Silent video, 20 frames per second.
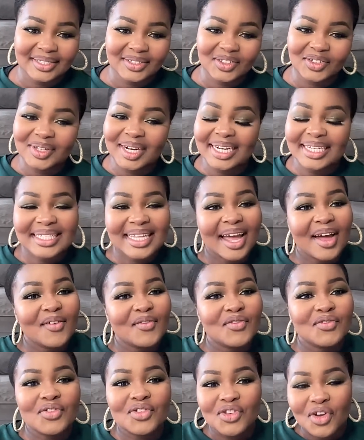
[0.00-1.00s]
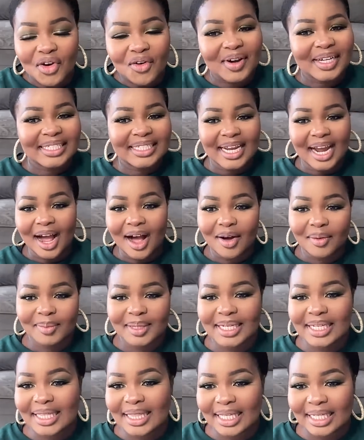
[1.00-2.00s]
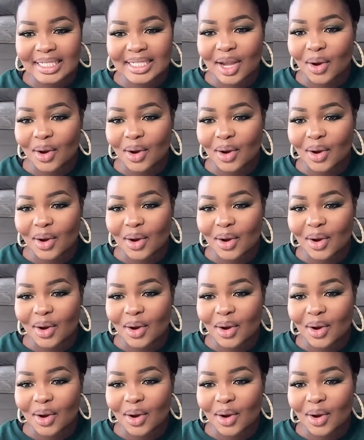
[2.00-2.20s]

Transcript: You guys have no idea how many things